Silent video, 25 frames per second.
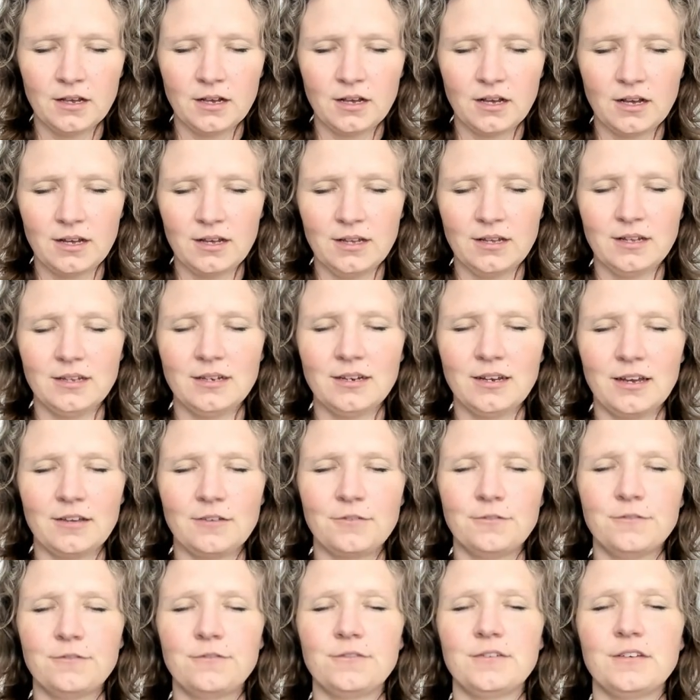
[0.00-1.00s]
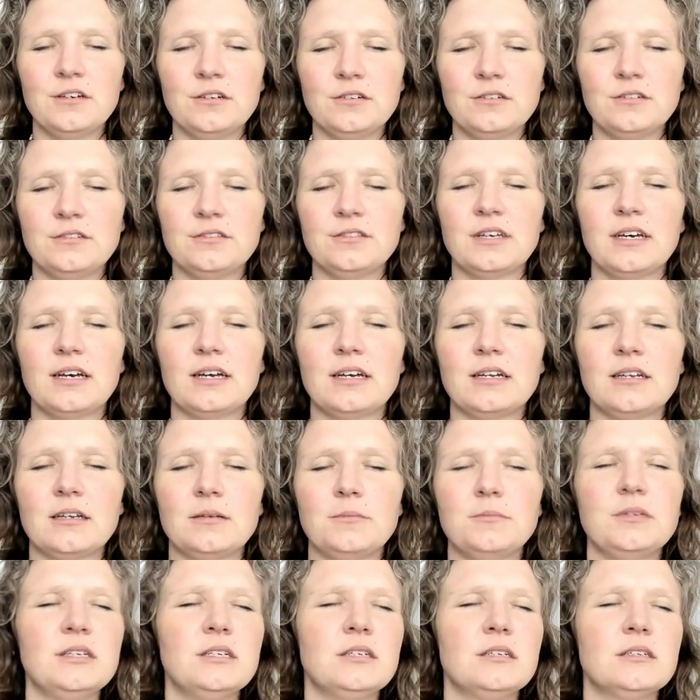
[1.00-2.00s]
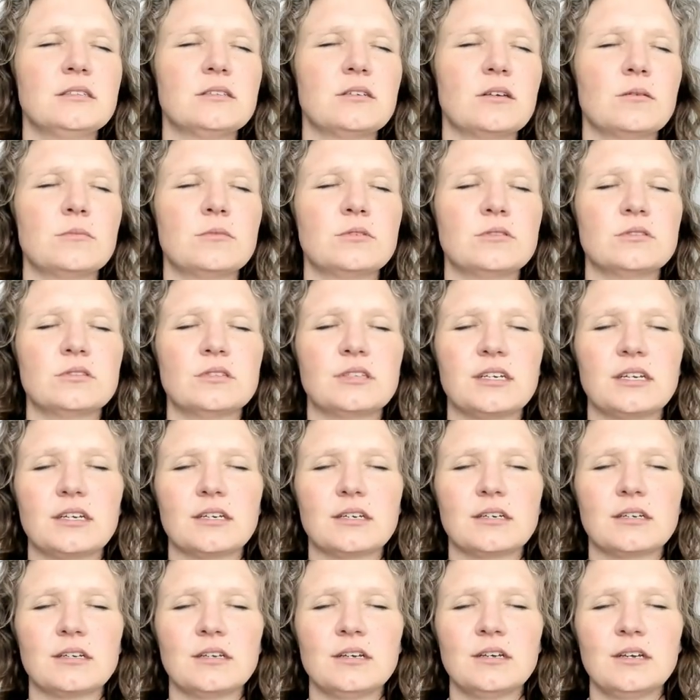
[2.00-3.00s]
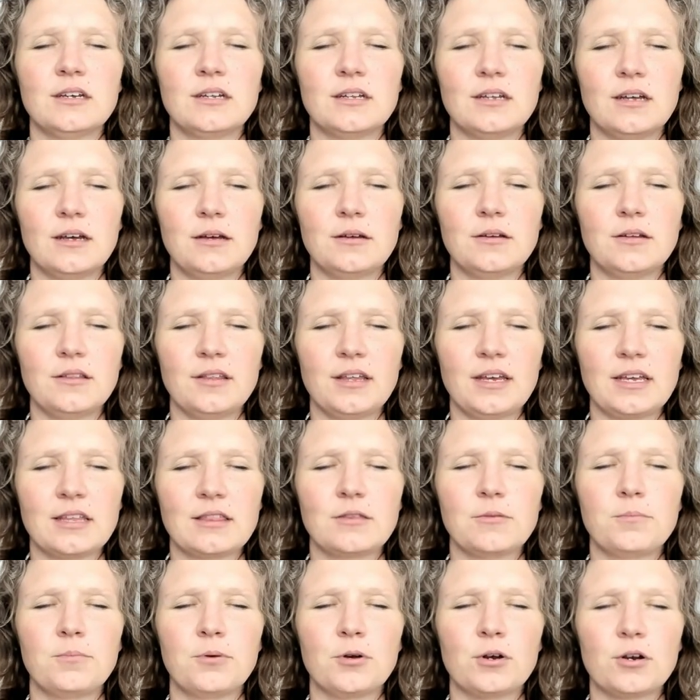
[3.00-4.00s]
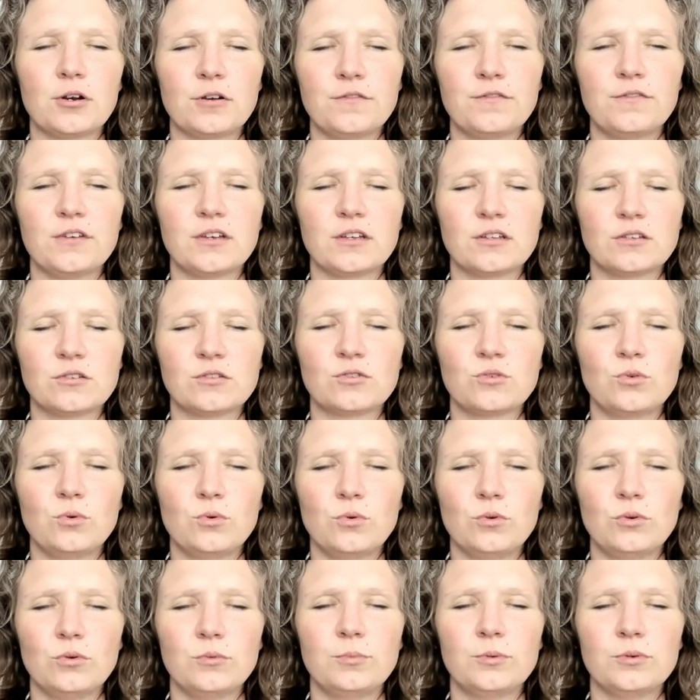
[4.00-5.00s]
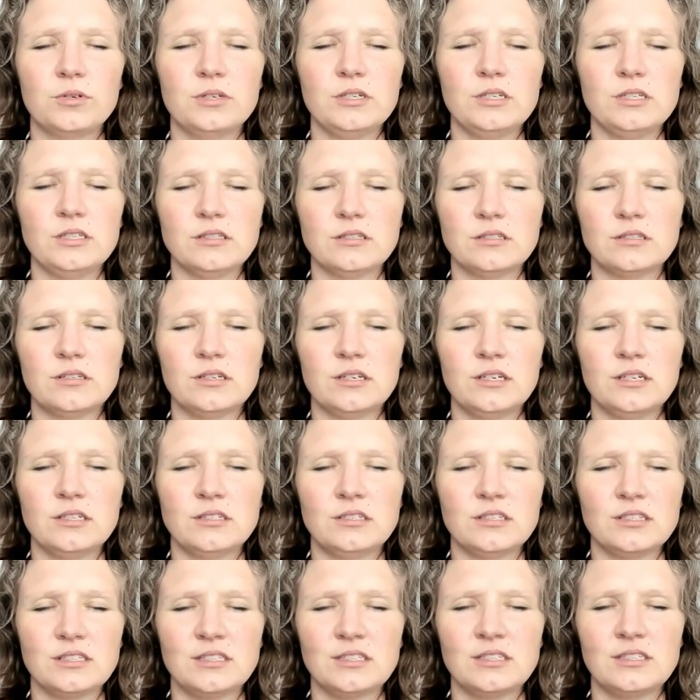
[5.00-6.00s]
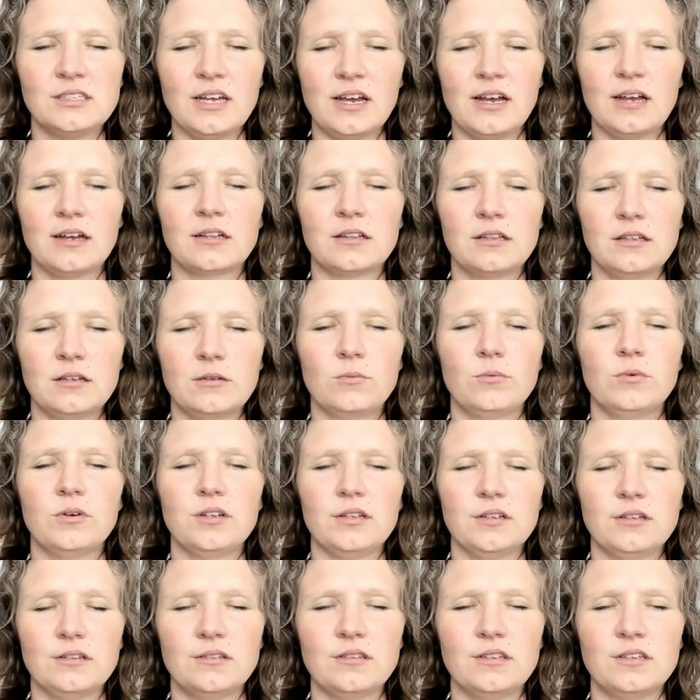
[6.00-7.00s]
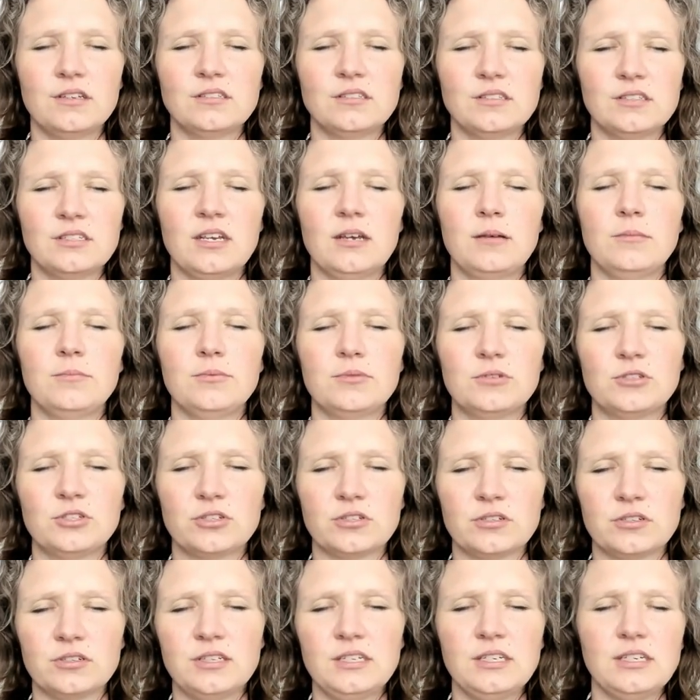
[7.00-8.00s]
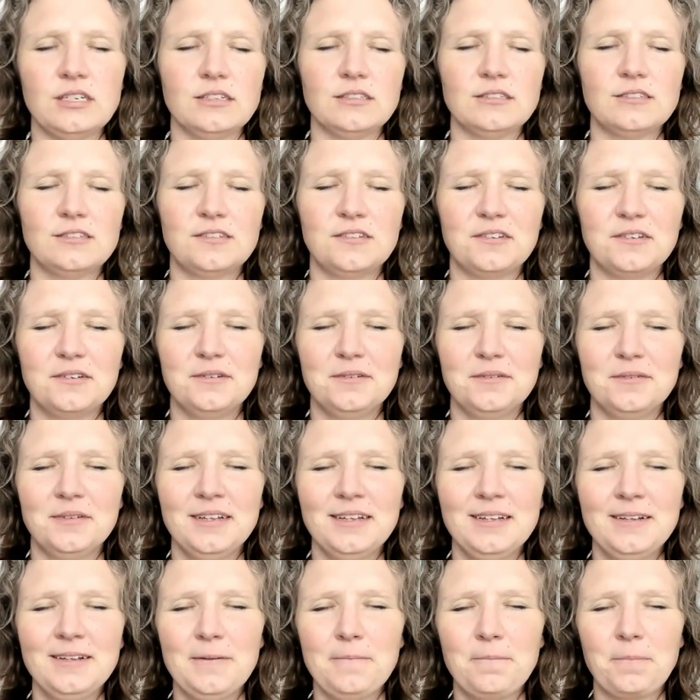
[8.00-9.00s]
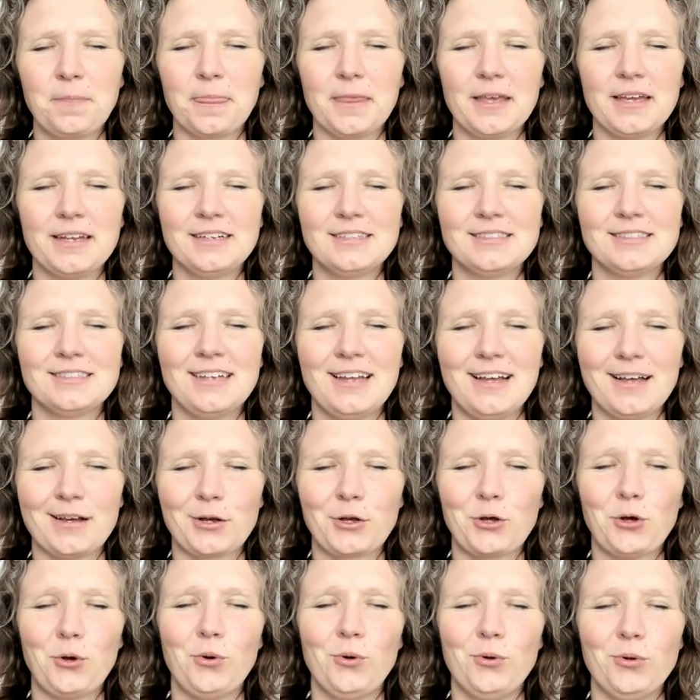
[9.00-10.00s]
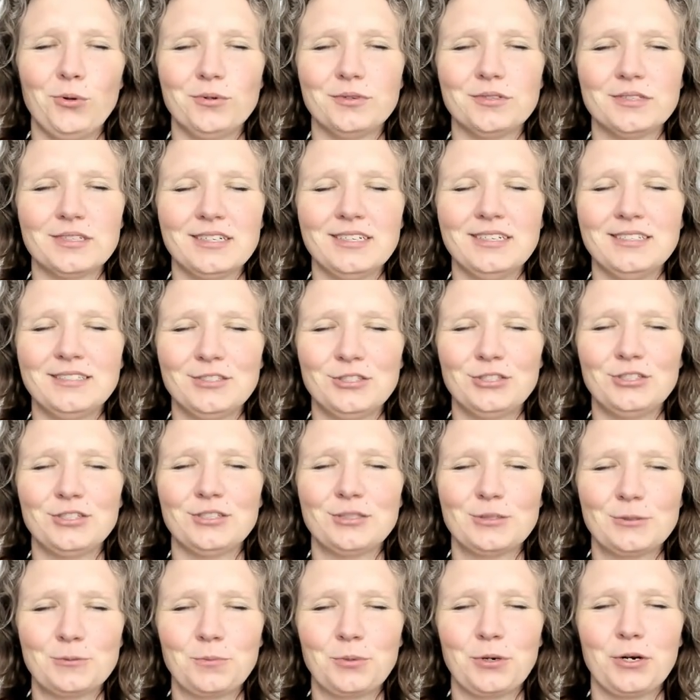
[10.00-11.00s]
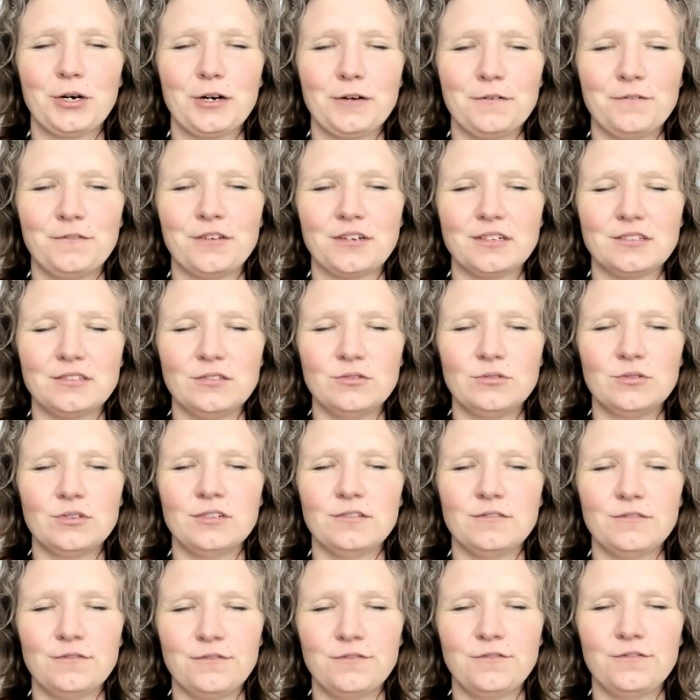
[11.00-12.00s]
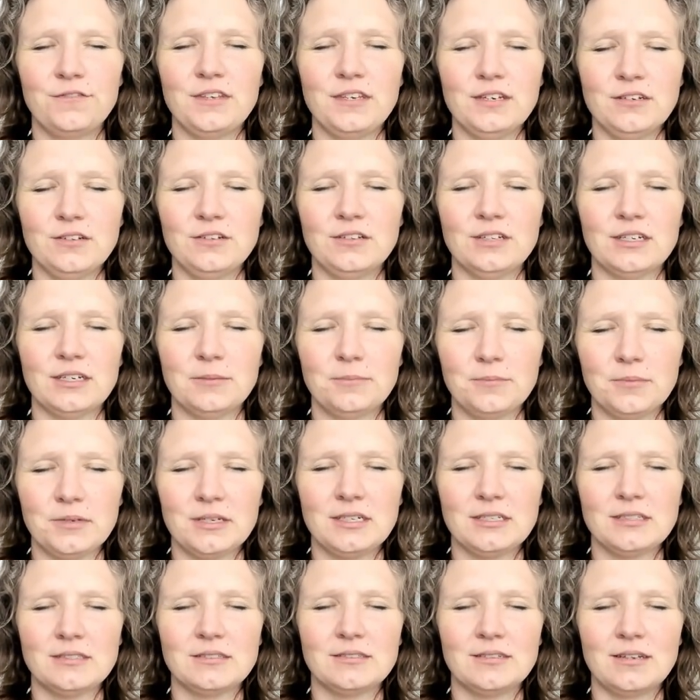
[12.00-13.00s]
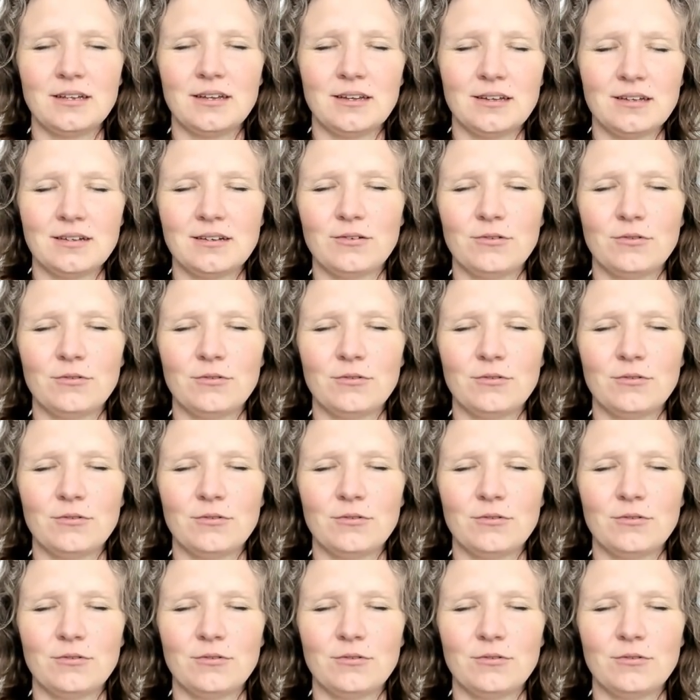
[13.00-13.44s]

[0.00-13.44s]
And I feel that. I mean, it's almost like a, a like the perfect cool breeze. It's exactly what this temperature needs. And it's not cold. It's just perfect. You can feel it, but it's not